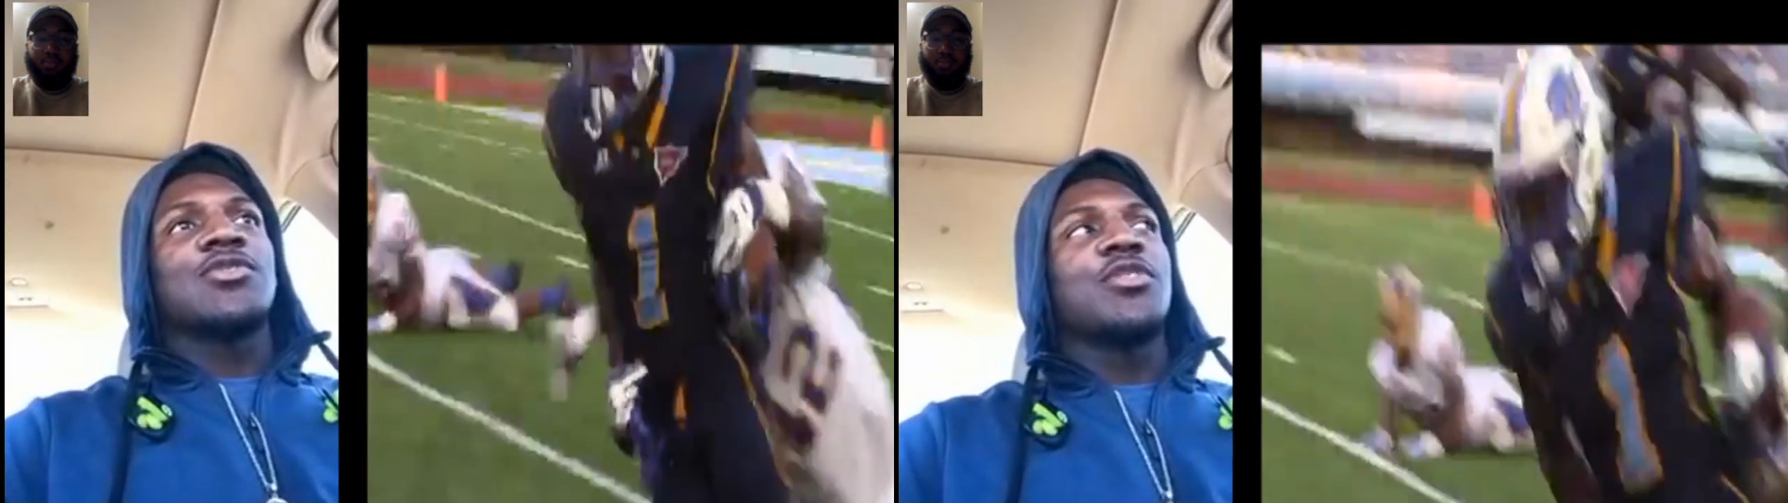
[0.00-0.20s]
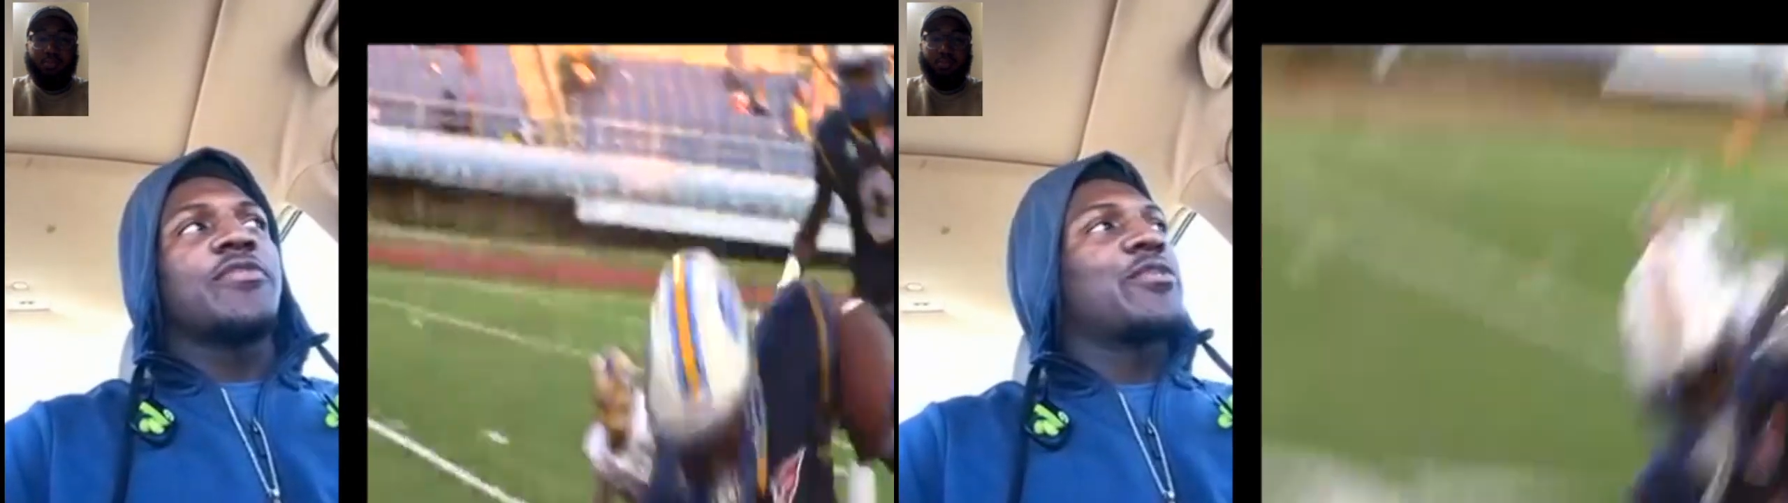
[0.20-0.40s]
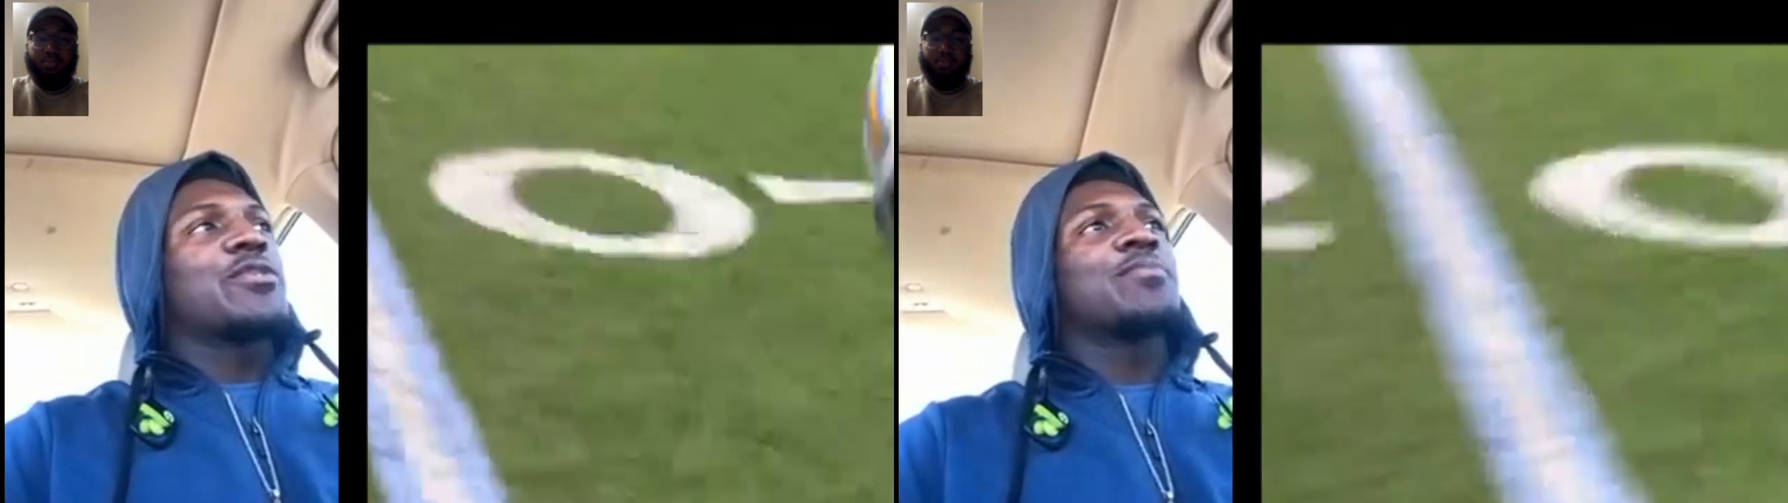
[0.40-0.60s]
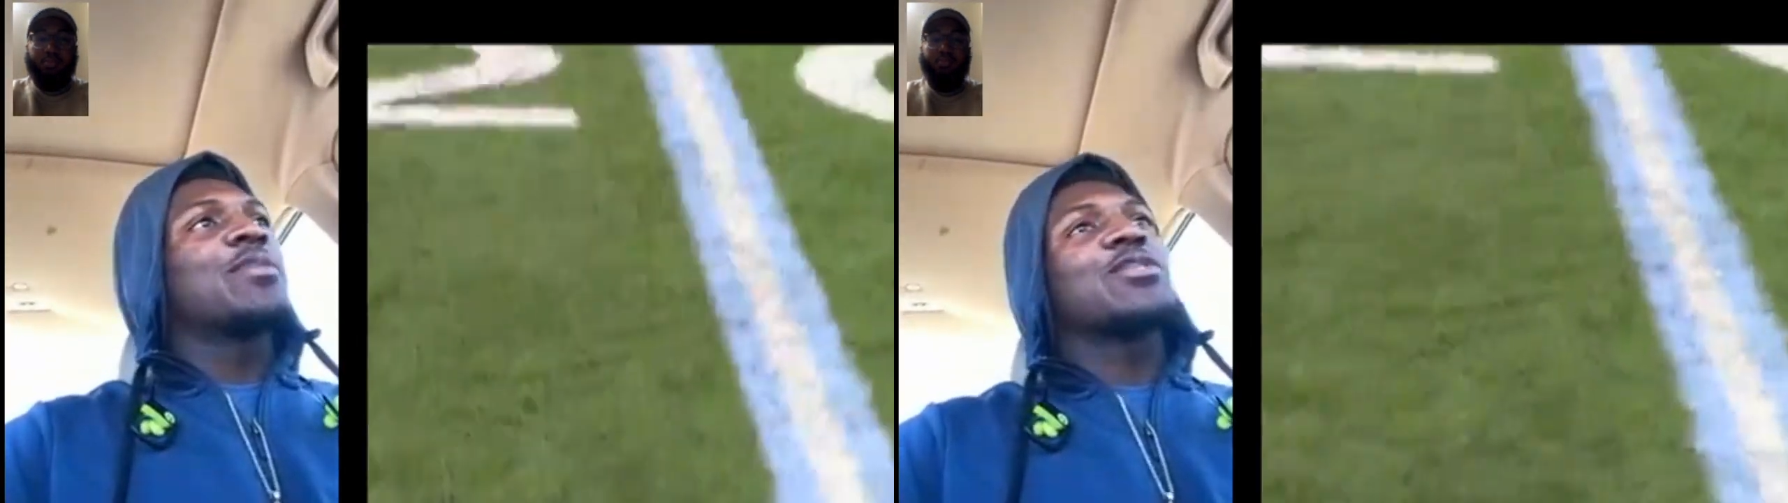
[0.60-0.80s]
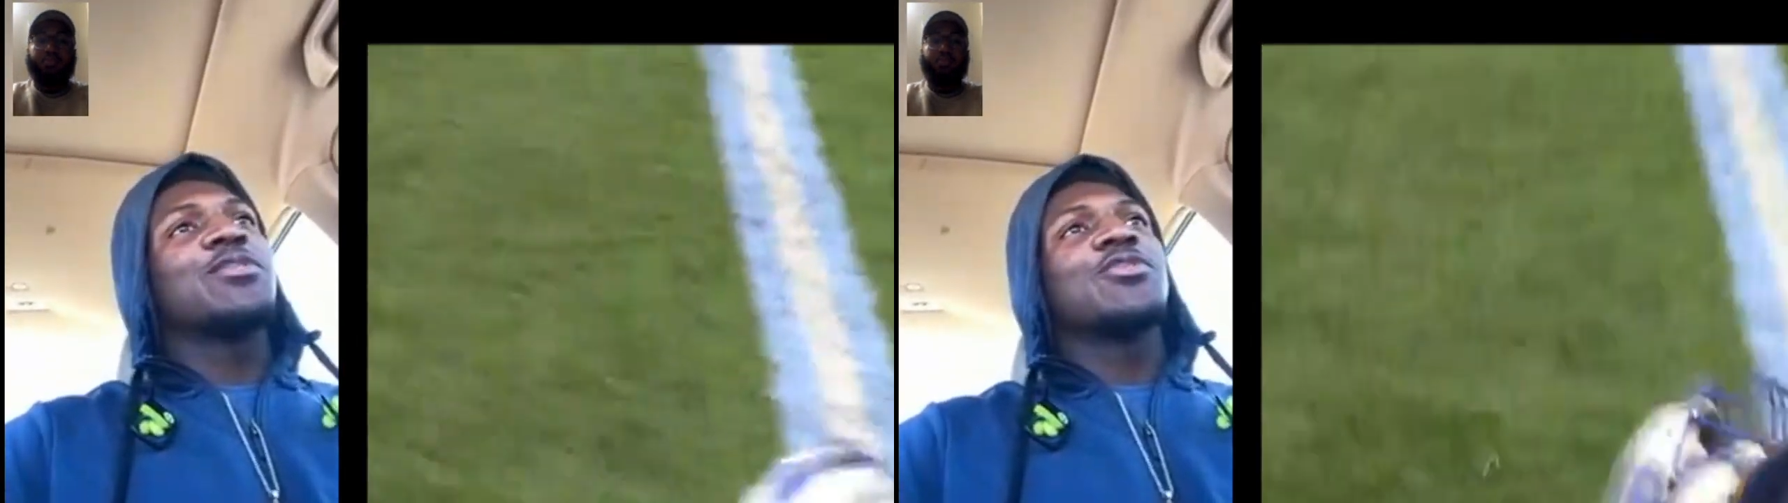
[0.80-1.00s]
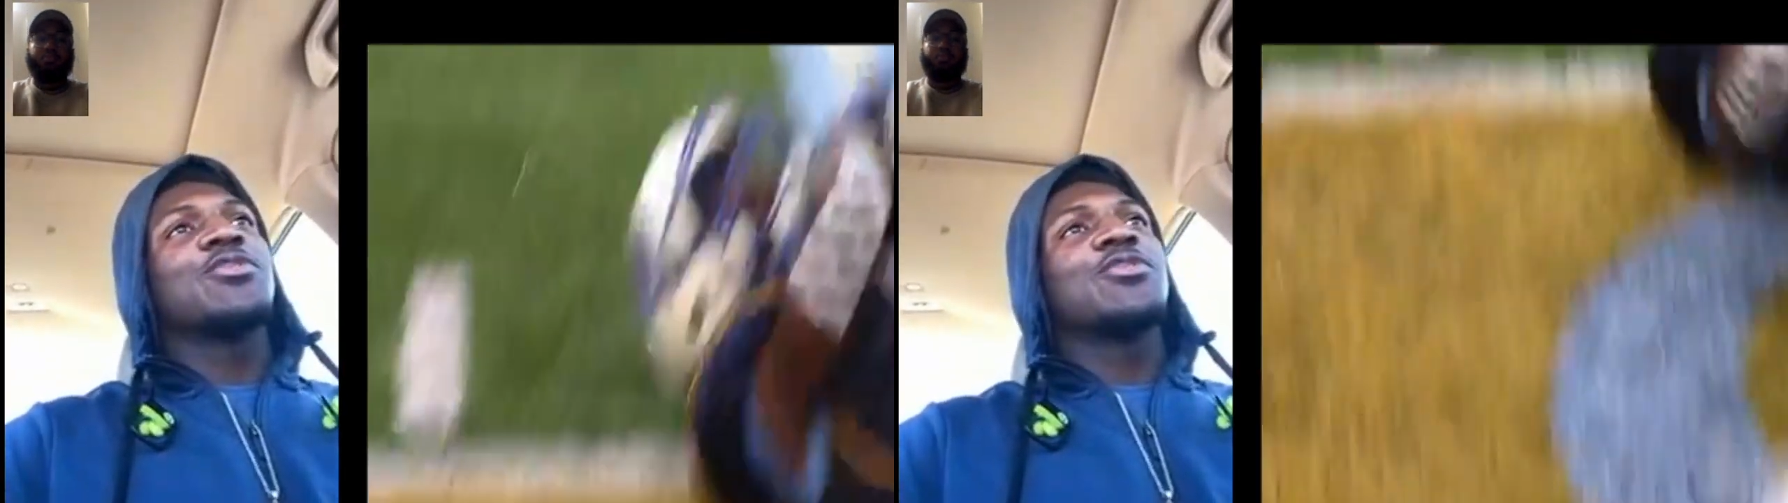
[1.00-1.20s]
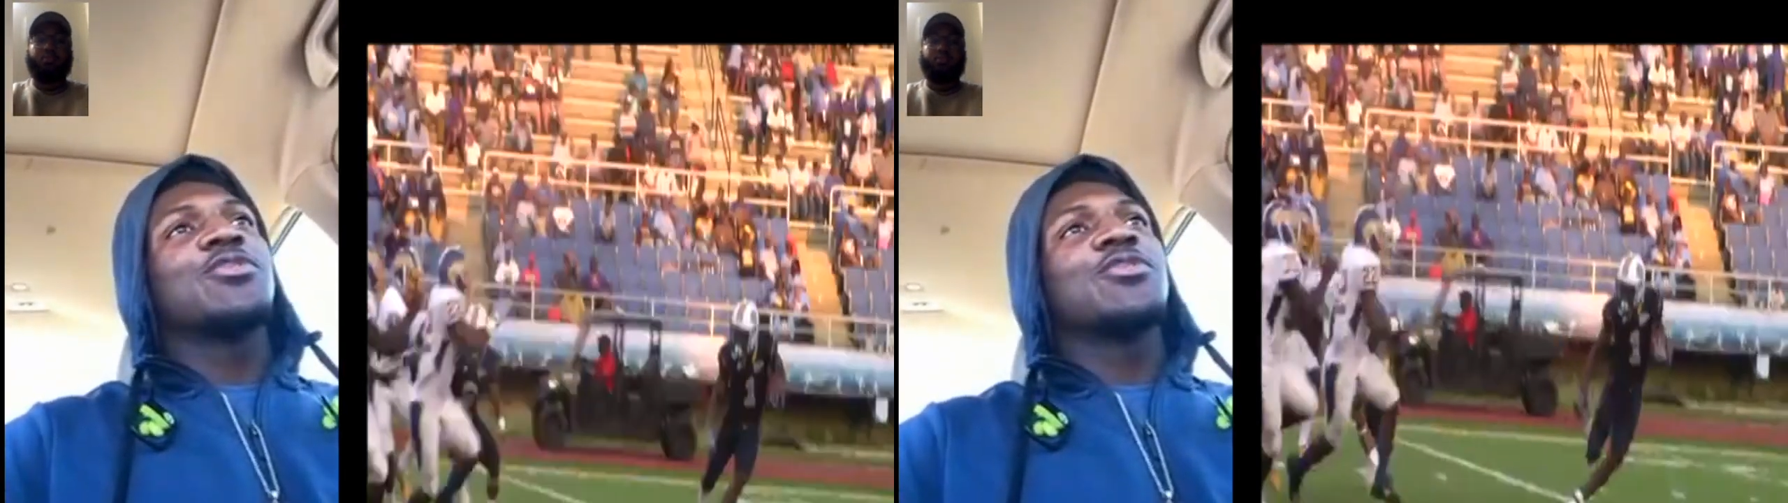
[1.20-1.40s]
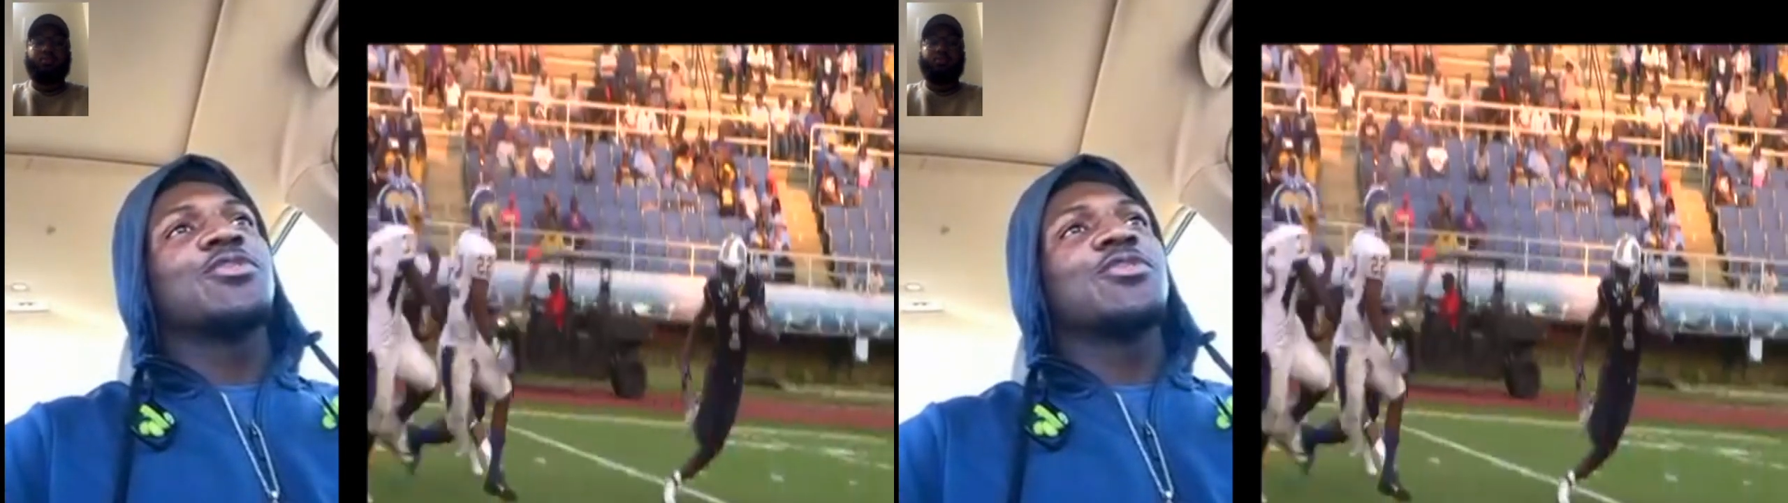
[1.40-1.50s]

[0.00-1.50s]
sure you're focused, making sure you're trying to do